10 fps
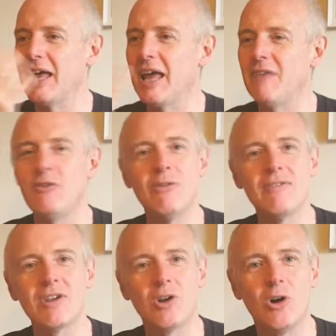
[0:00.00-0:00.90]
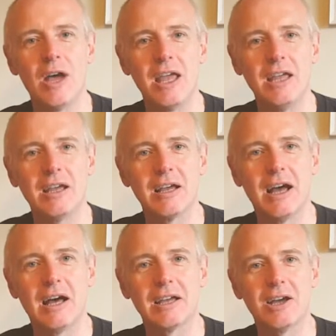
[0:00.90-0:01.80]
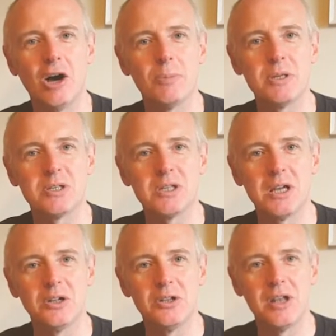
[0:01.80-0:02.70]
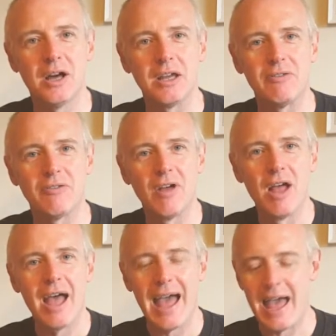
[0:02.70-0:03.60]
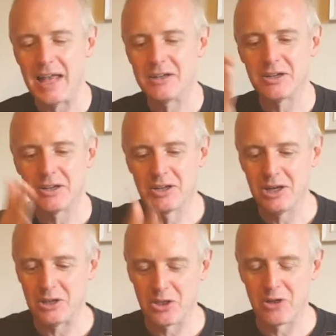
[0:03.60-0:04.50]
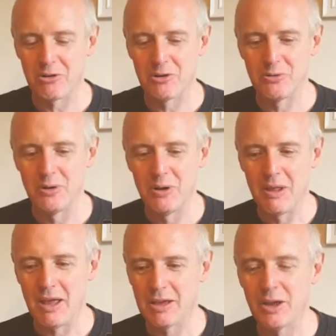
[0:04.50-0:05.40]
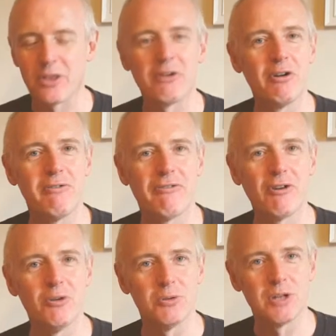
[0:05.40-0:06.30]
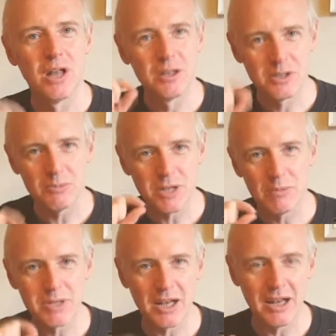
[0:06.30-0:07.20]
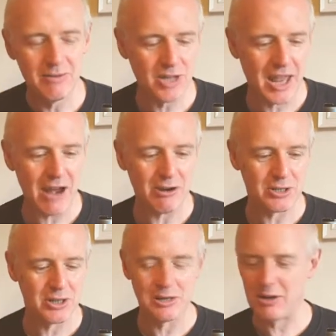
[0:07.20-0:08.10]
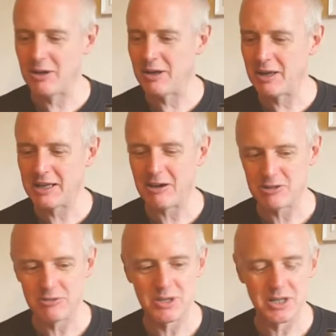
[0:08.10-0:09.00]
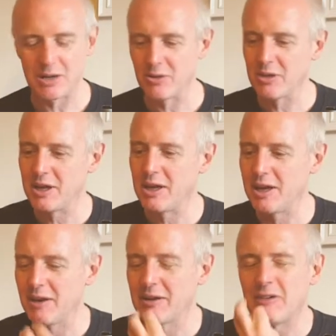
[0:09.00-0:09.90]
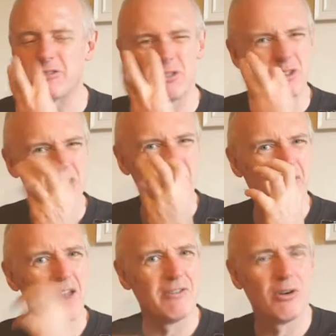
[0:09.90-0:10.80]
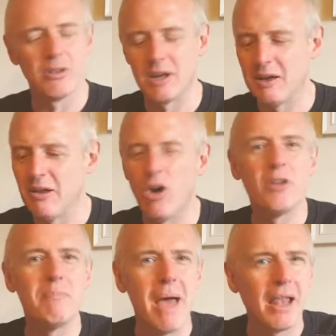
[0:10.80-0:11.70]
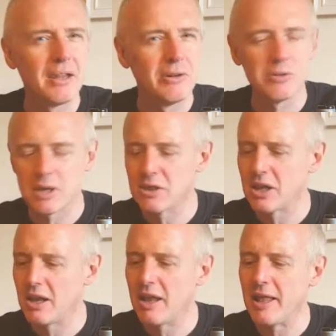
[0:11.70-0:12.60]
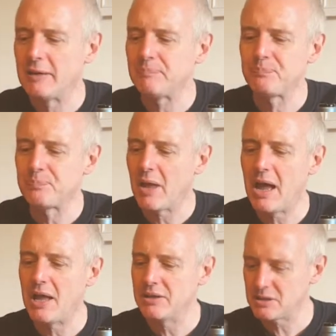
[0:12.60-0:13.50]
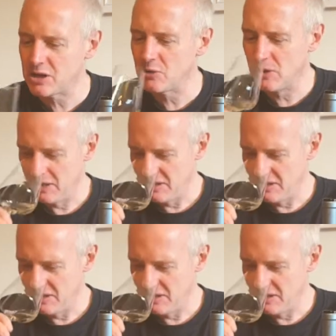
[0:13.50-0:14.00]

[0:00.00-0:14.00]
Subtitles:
If you've ever got a carbon steel knife and cut through fruit, sometimes it leaves a characteristic flavour on the melon or something like that. And so